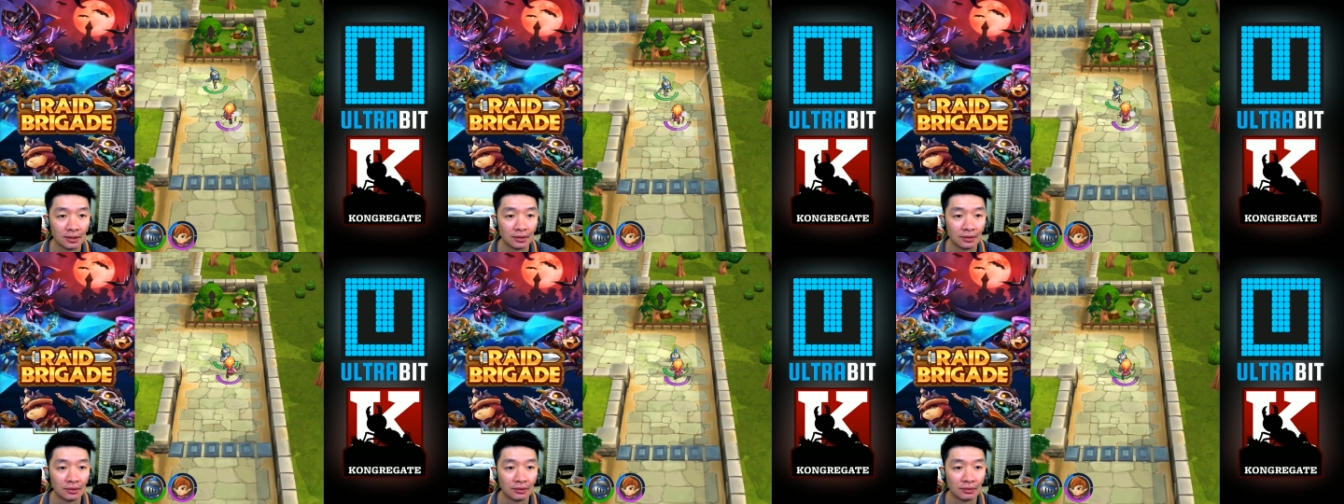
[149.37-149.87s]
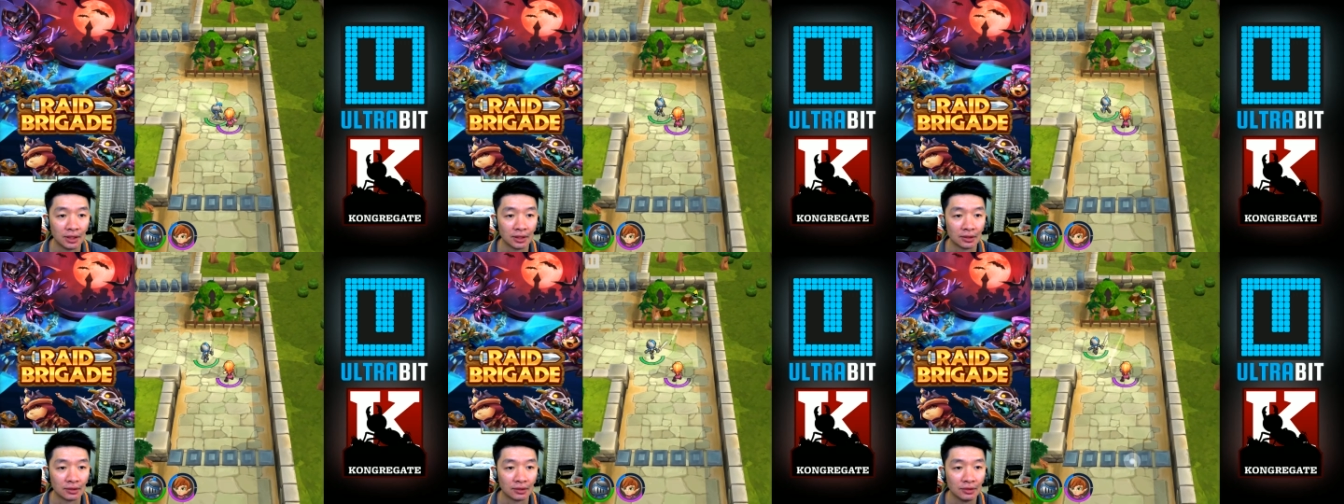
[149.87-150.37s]
Alright,
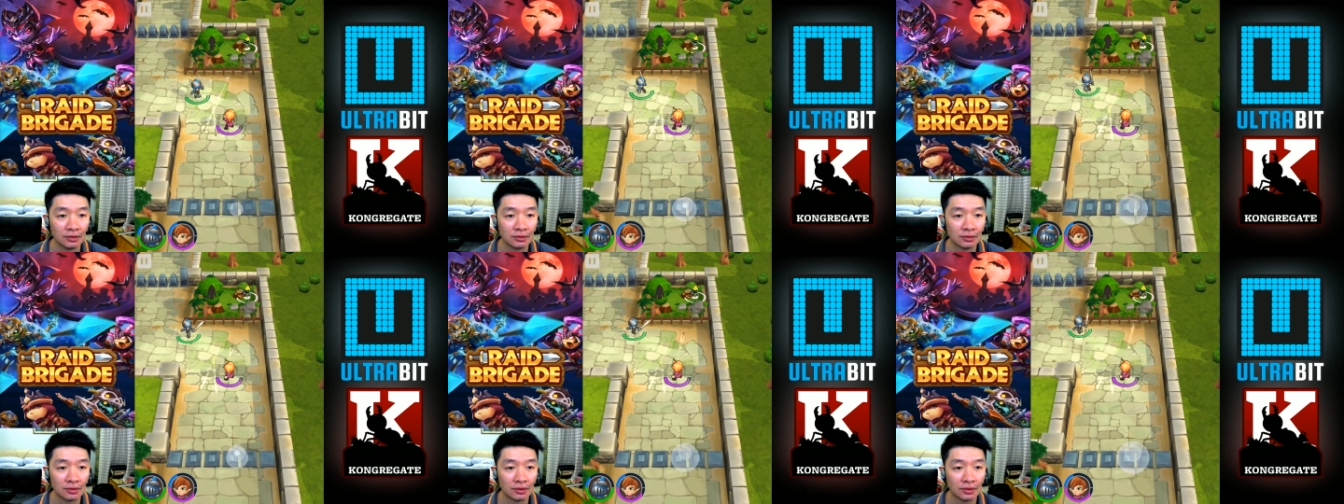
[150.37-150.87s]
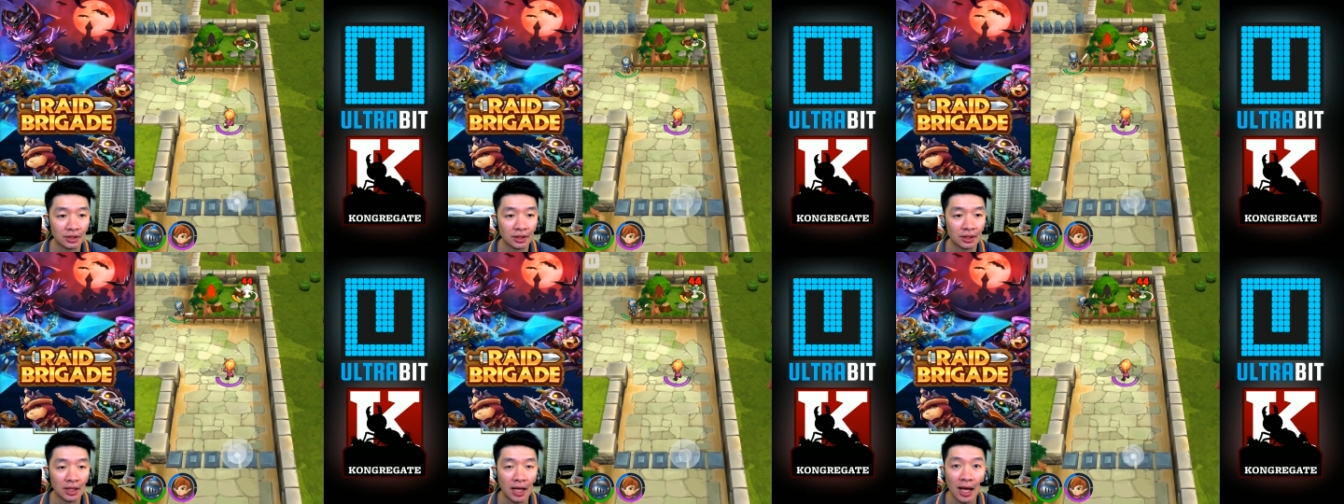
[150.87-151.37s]
good
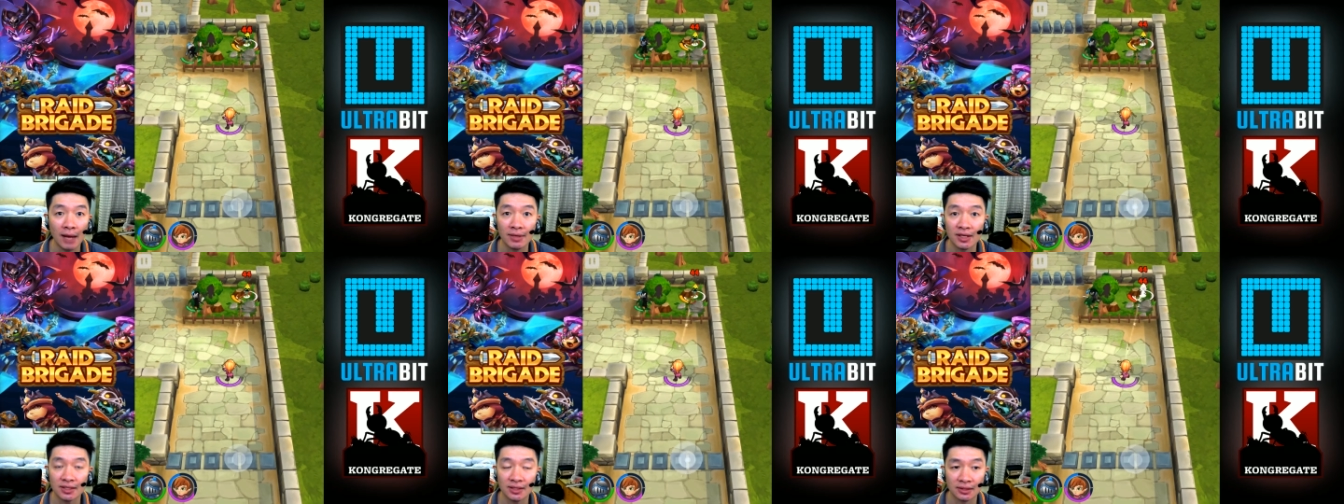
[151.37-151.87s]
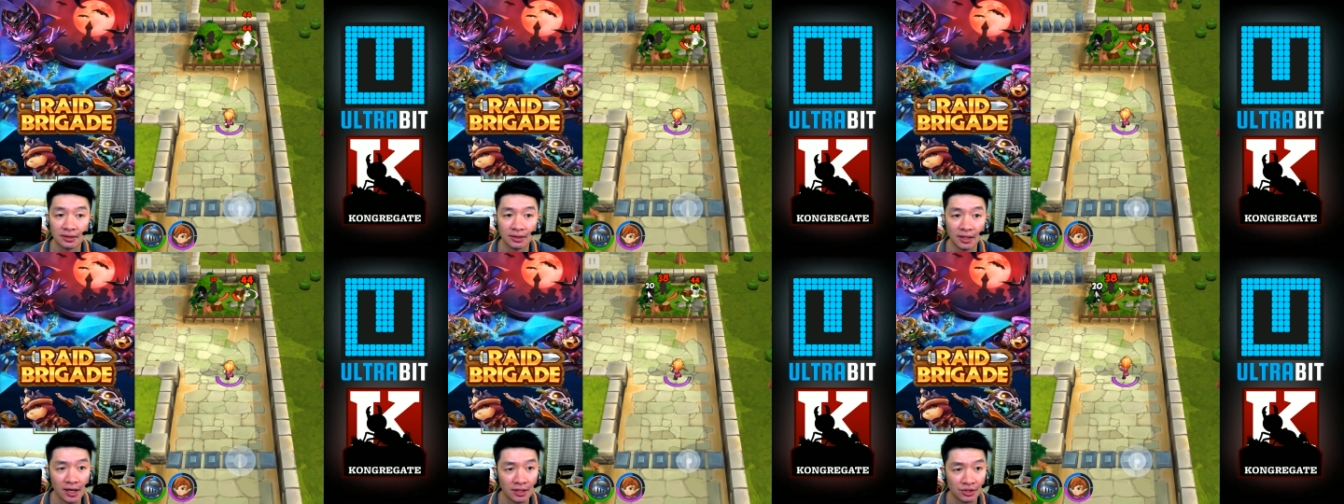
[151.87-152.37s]
tutorial. I'm as an
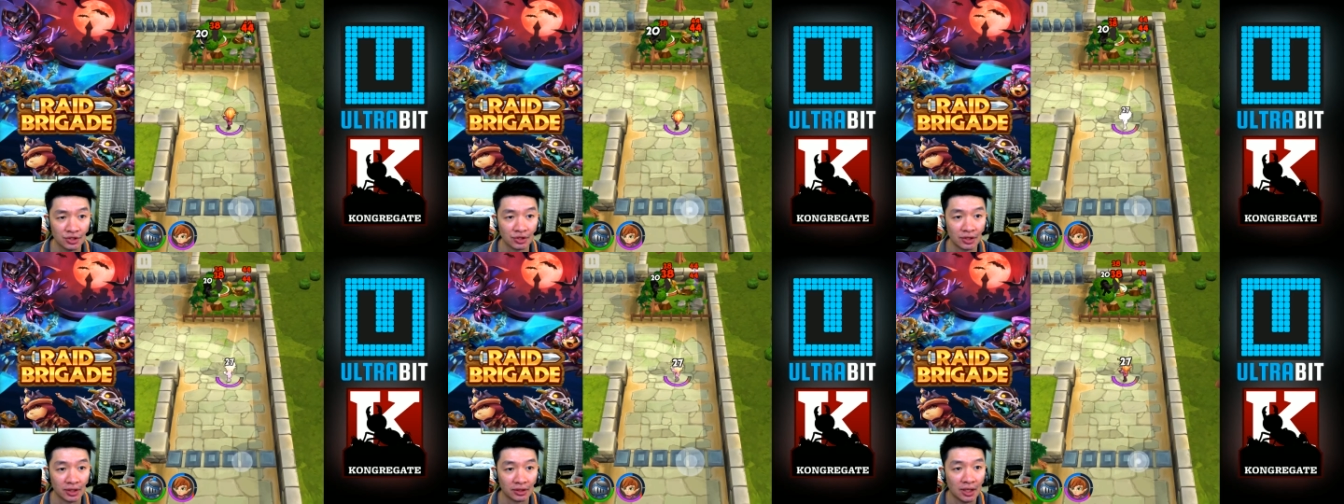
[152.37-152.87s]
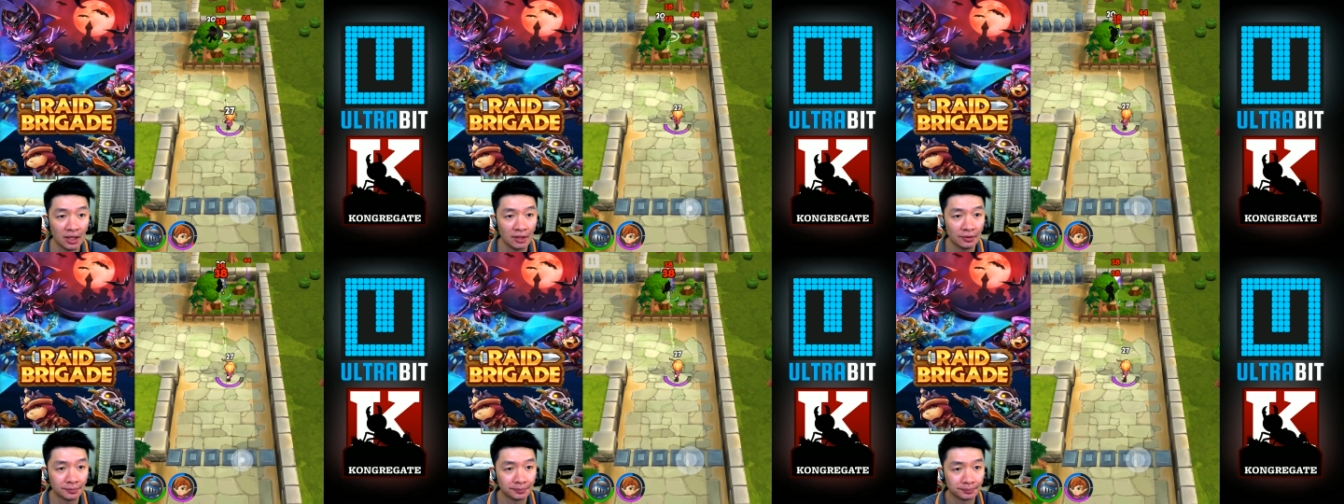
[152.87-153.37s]
archer right
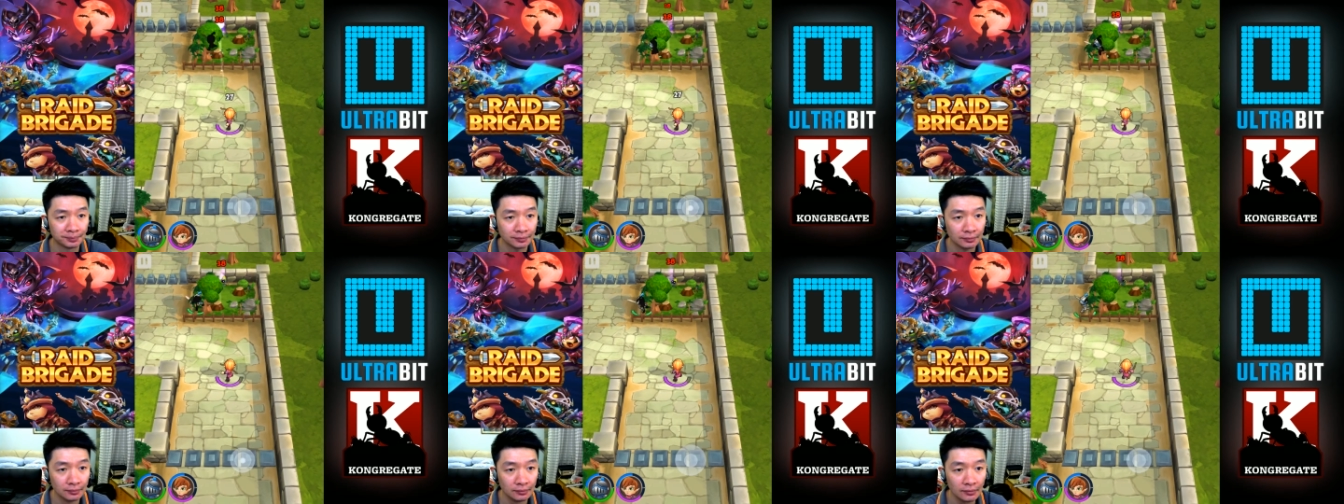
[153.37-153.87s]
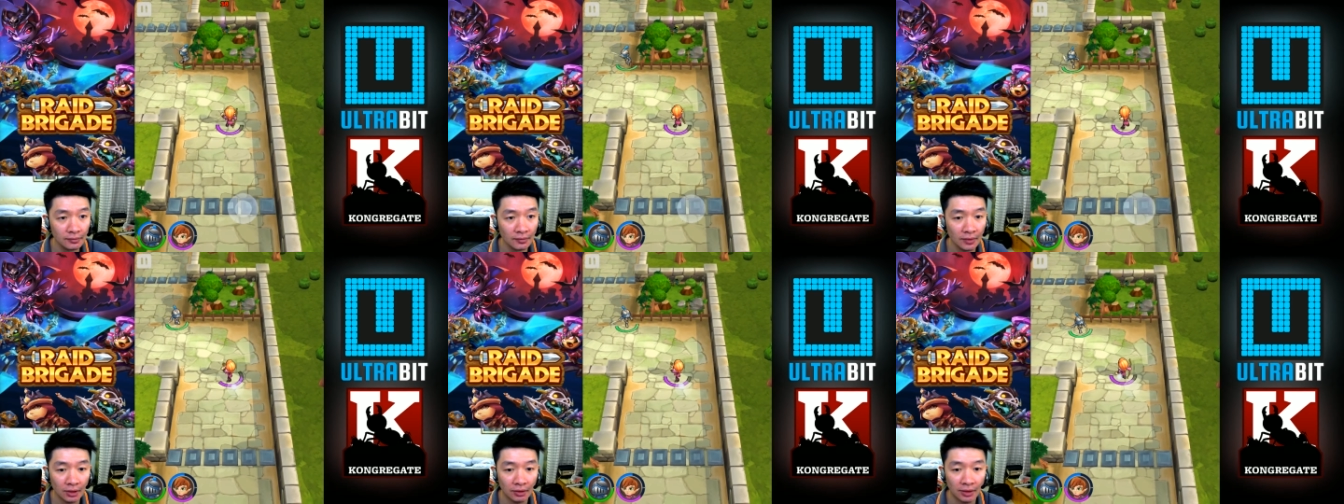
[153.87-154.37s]
now.
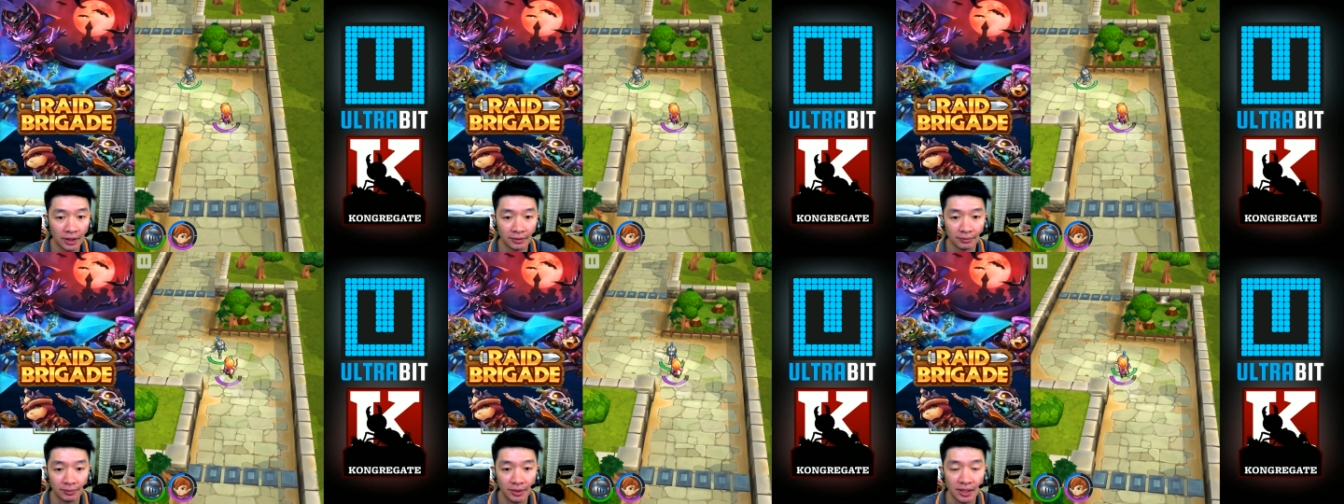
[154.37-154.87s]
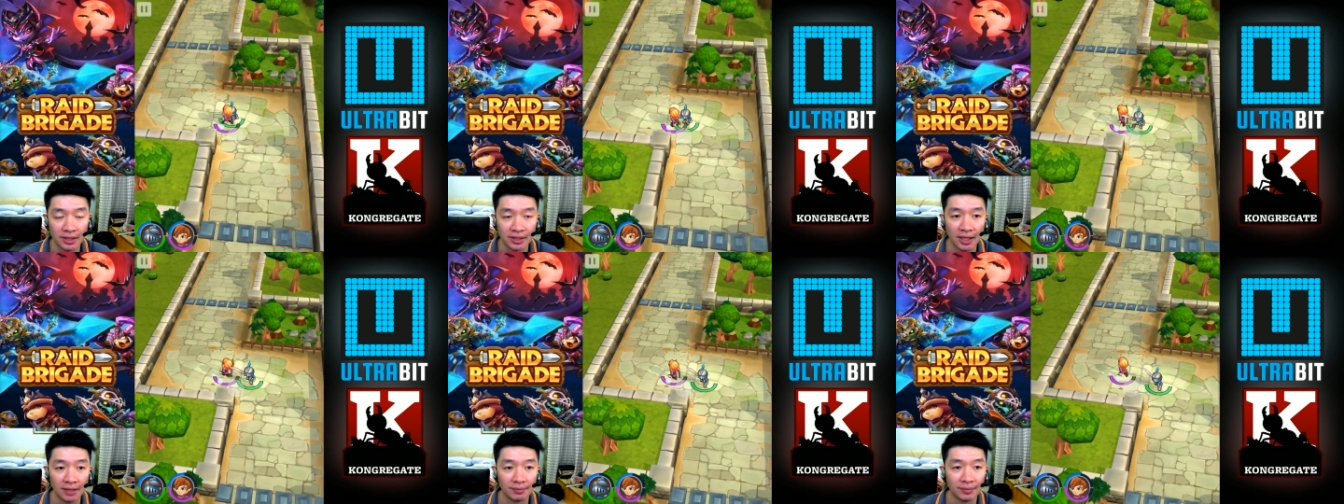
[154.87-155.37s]
Alright, please
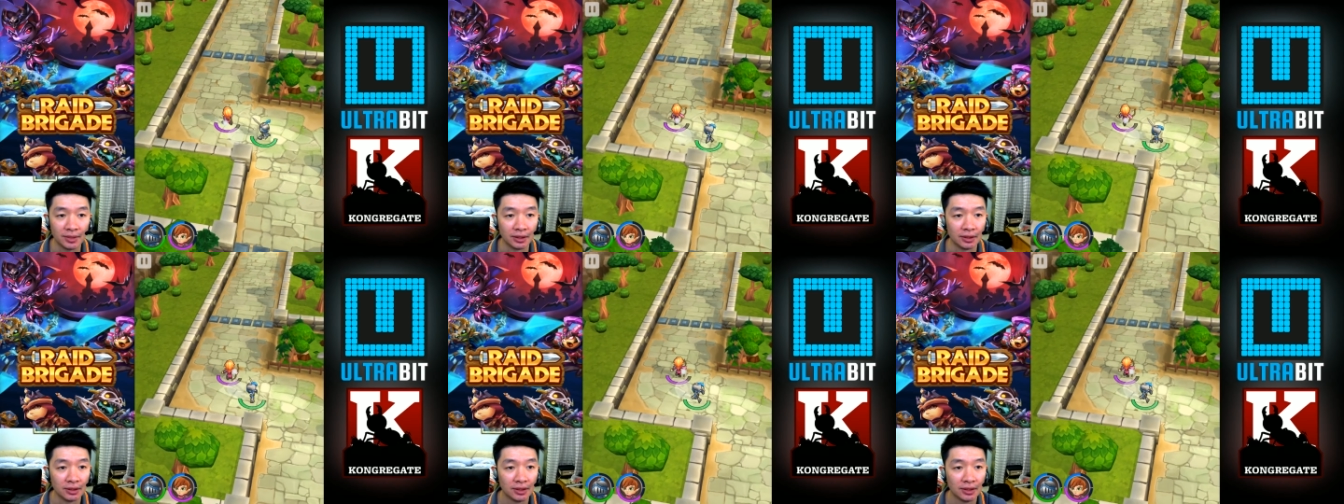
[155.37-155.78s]
help me.